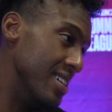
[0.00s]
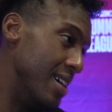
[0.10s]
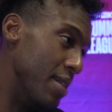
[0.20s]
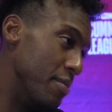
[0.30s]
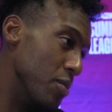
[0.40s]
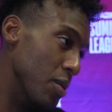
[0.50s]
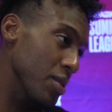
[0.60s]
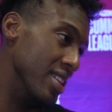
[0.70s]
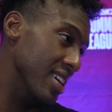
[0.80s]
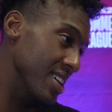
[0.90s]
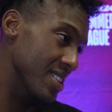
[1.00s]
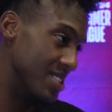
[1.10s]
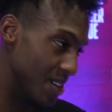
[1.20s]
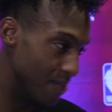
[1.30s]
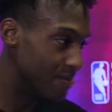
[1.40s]
I'm happy with what we did here.
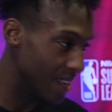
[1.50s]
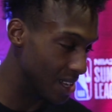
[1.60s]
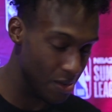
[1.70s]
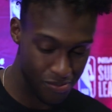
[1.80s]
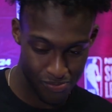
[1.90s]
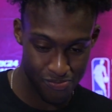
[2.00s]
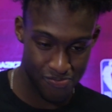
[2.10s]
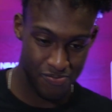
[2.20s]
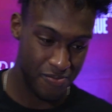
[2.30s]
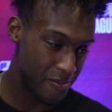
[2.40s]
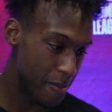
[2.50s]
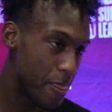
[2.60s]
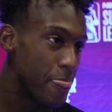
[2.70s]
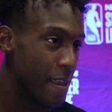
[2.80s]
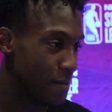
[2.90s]
So thank you. Thanks,
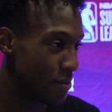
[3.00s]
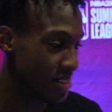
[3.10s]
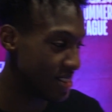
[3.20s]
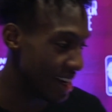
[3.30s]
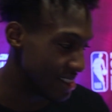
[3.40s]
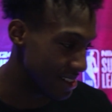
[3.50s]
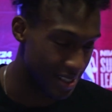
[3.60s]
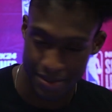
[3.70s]
Omar. Appreciate it.